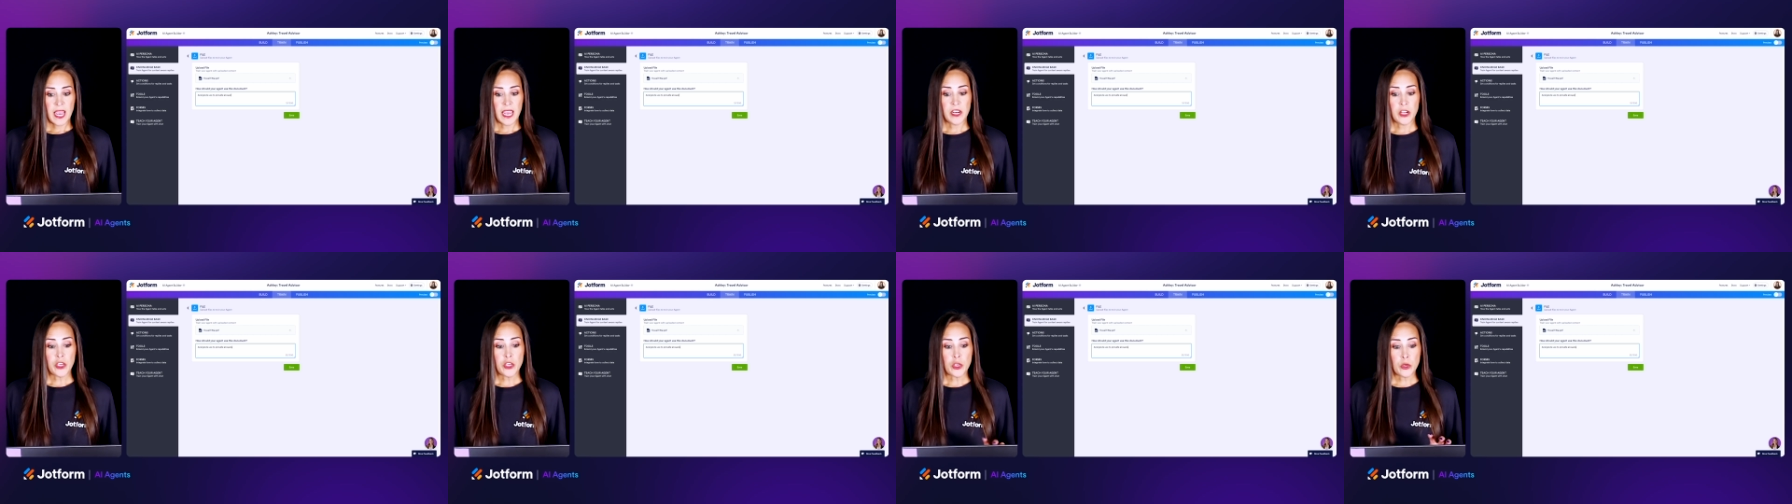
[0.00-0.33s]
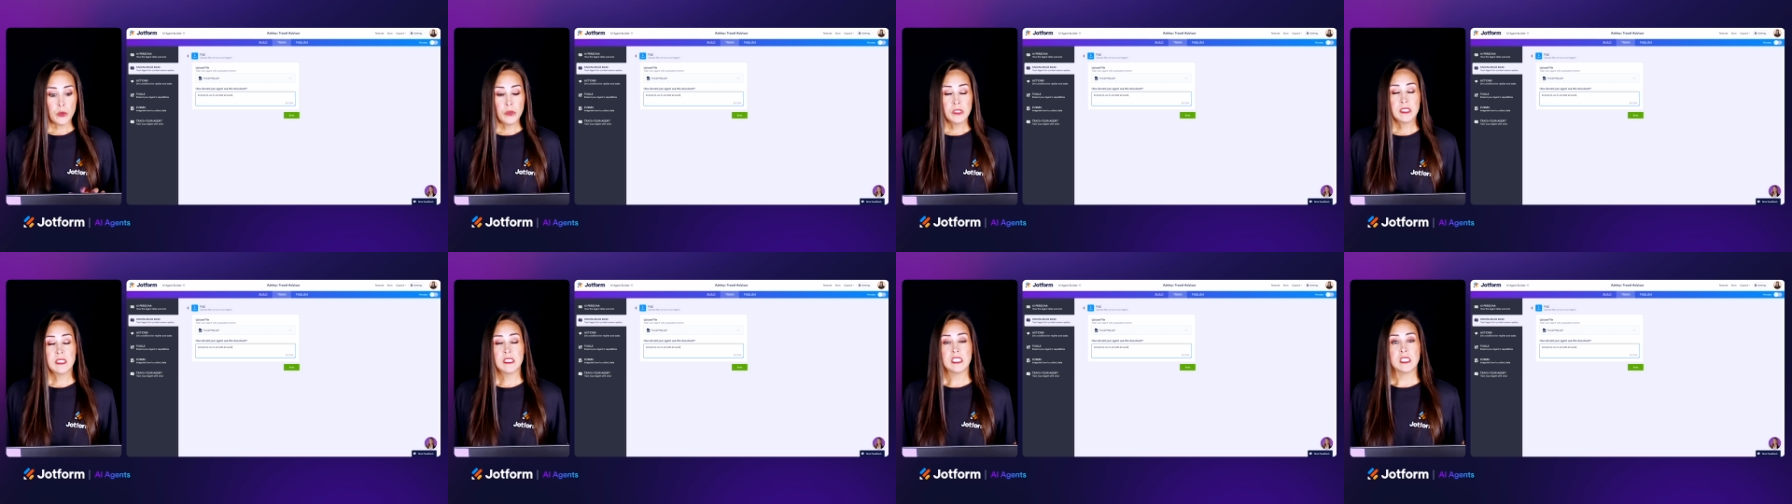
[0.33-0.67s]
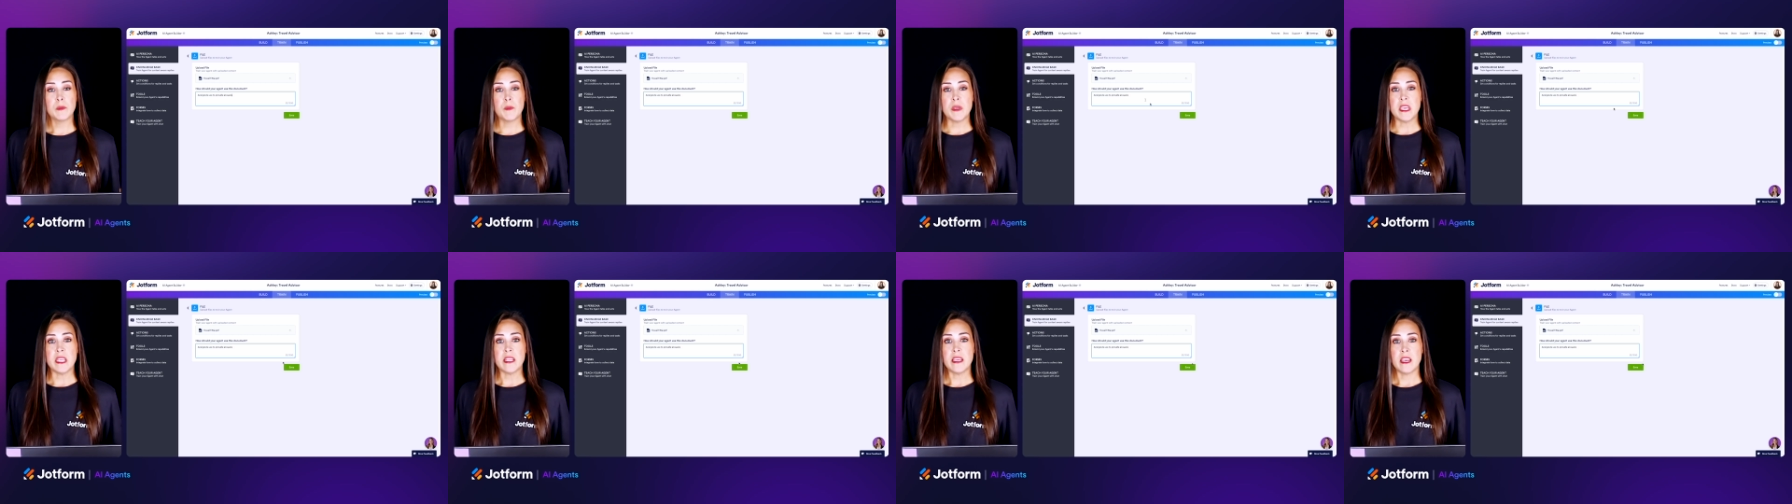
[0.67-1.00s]
and use
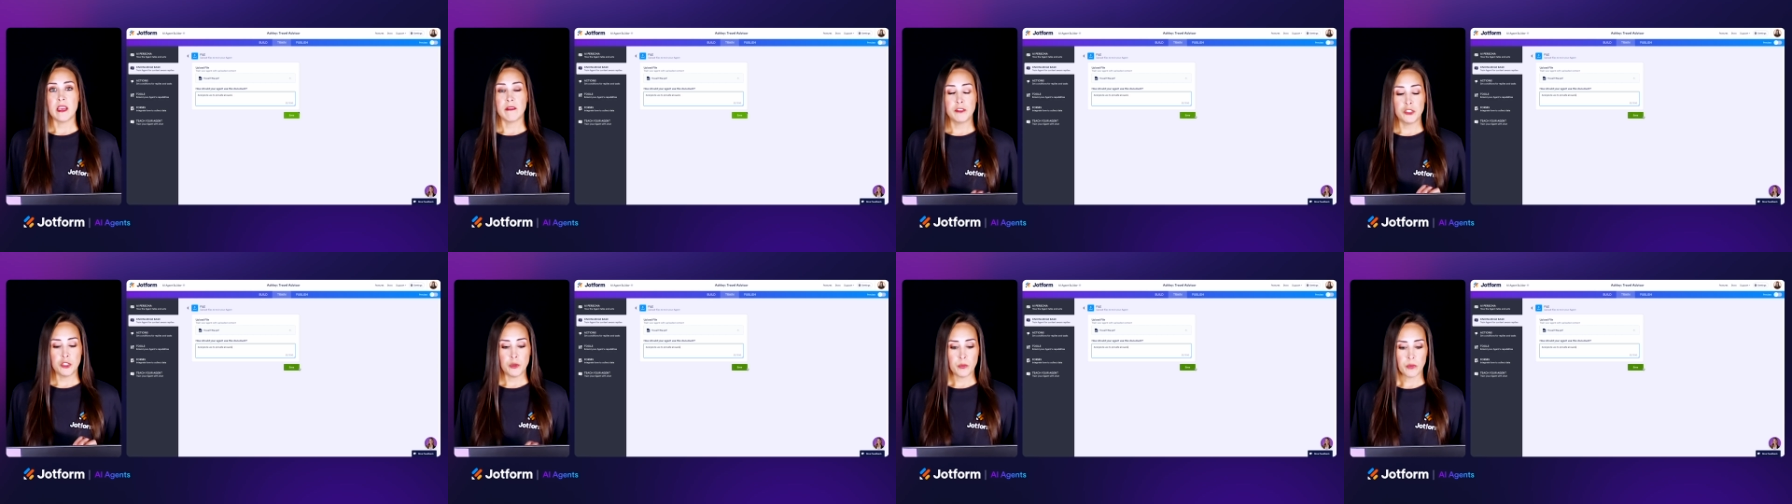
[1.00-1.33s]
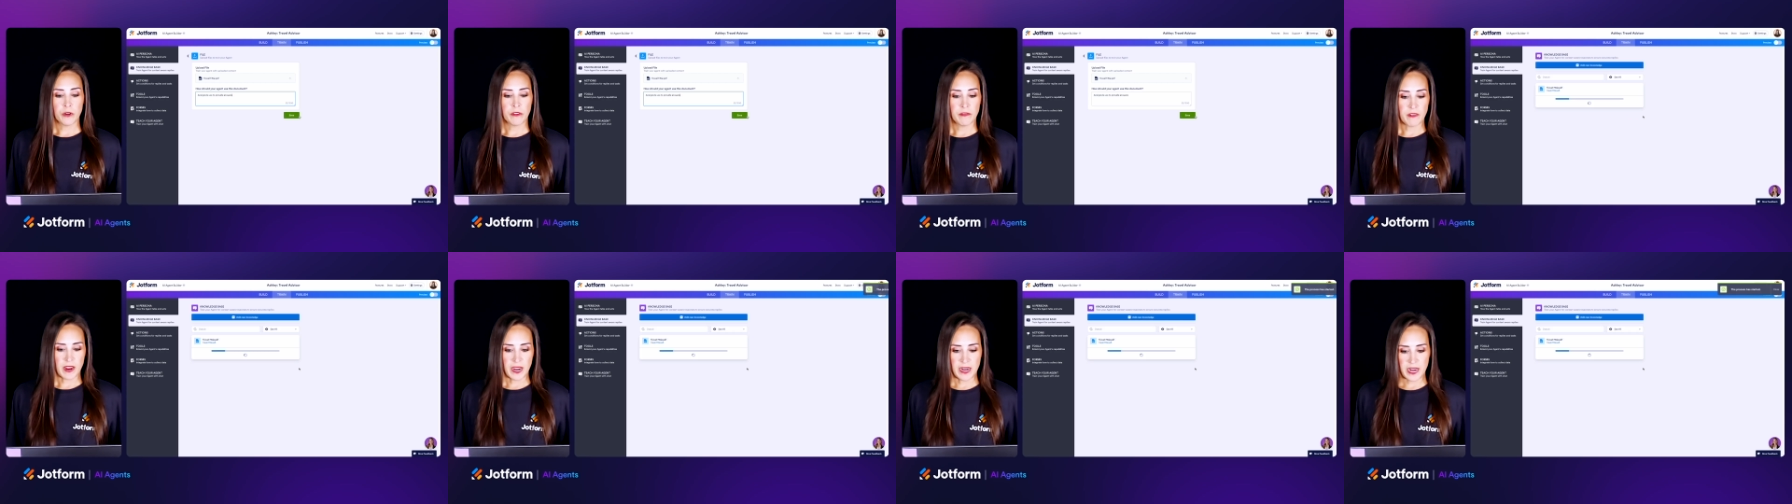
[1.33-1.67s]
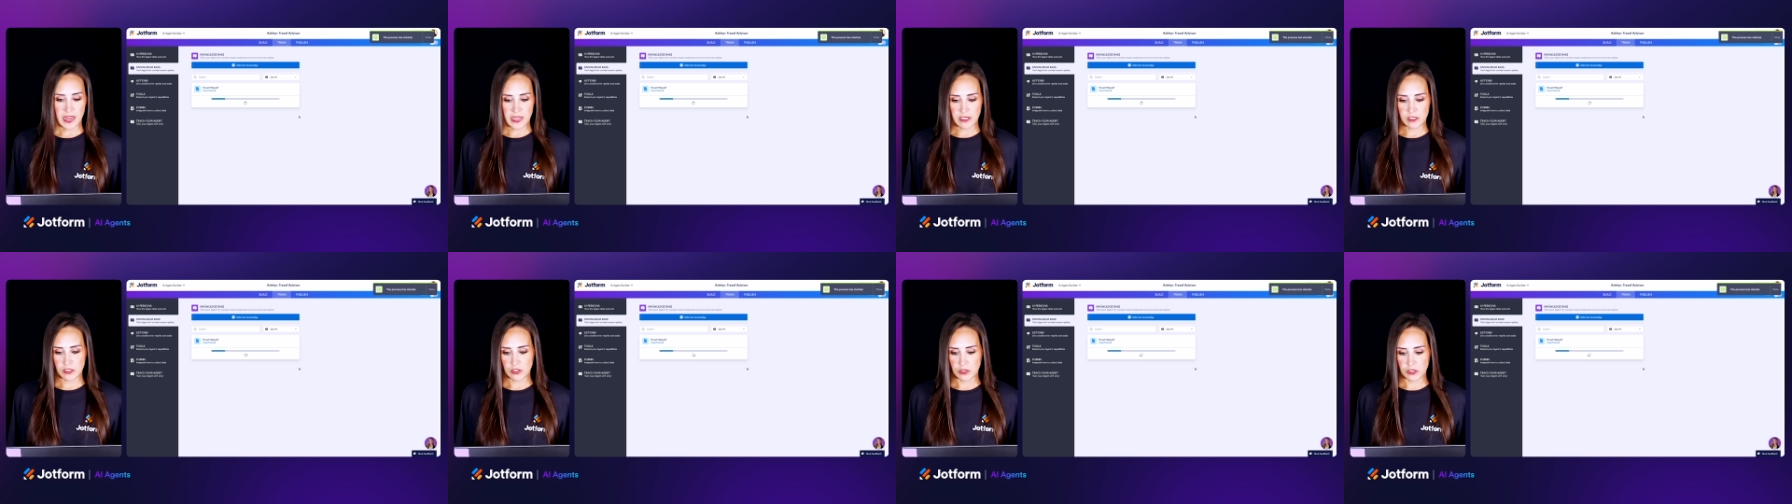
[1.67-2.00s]
this PDF to
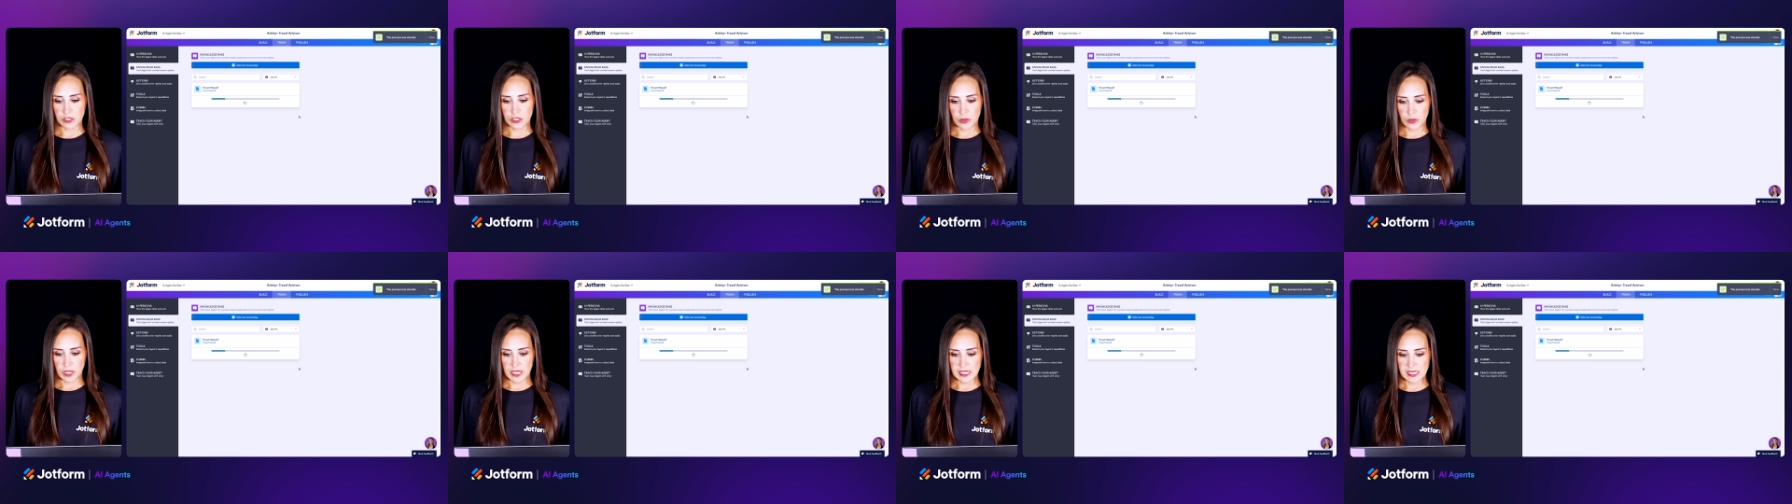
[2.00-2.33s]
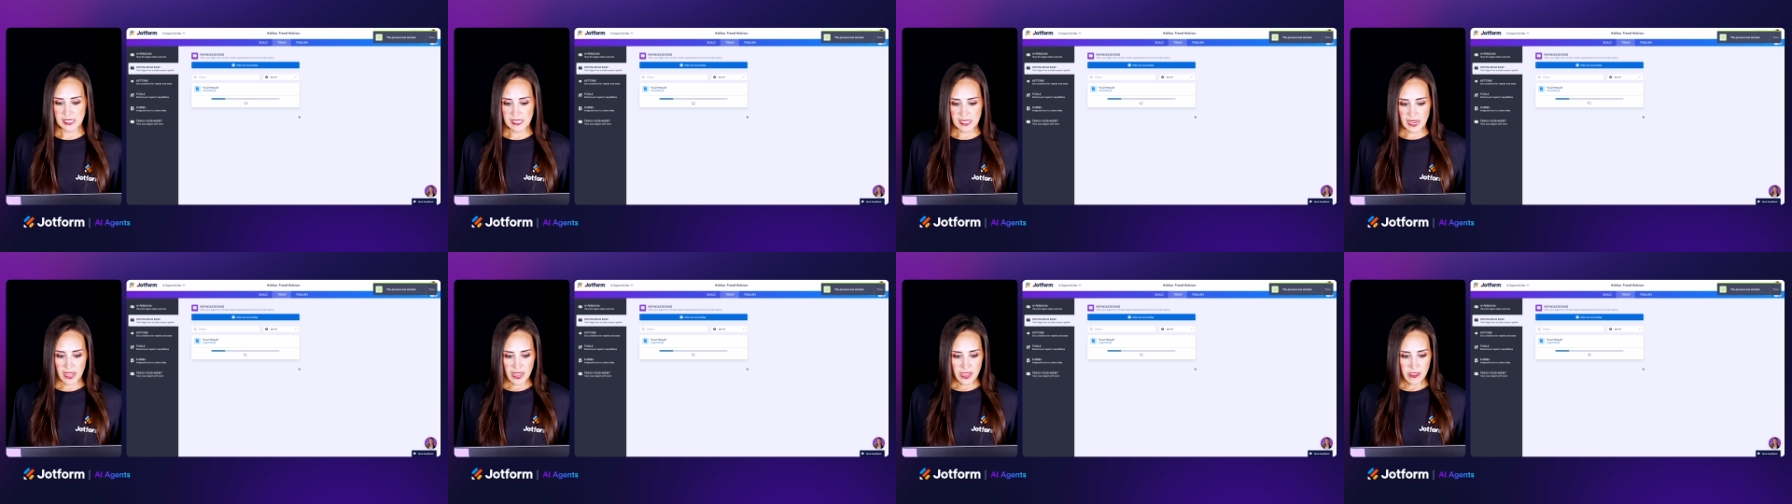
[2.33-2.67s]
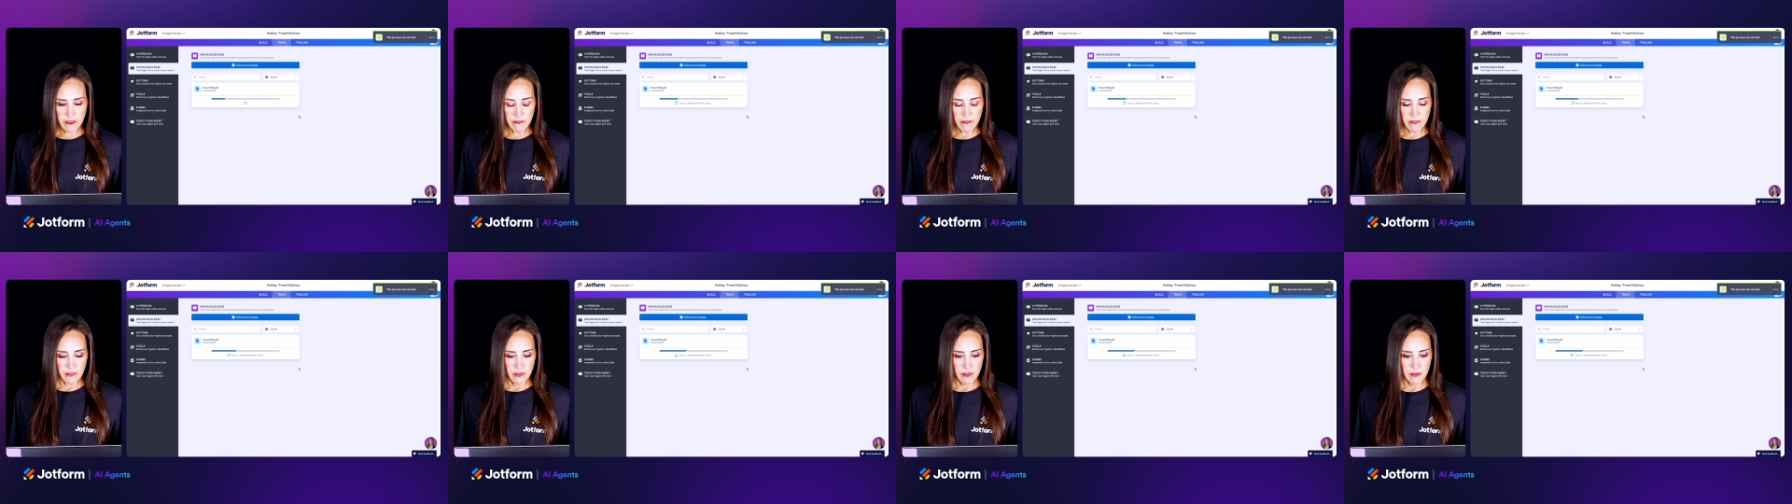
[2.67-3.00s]
provide answers. So let's
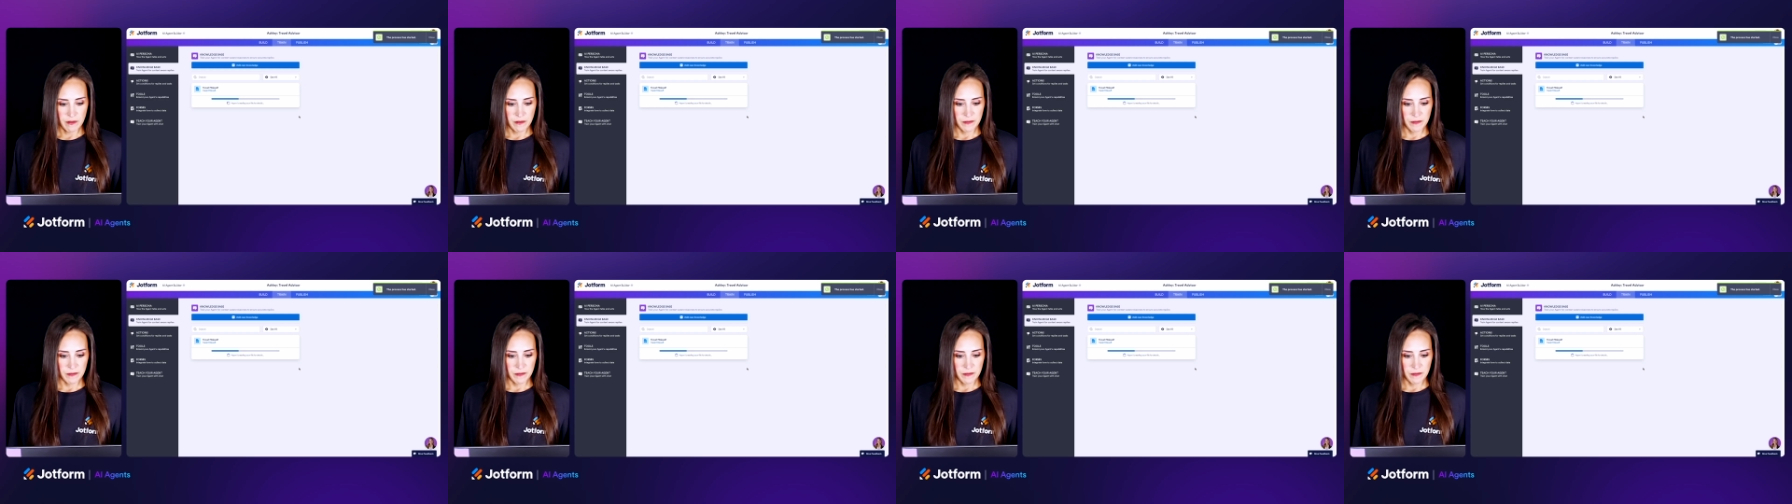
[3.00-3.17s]
save.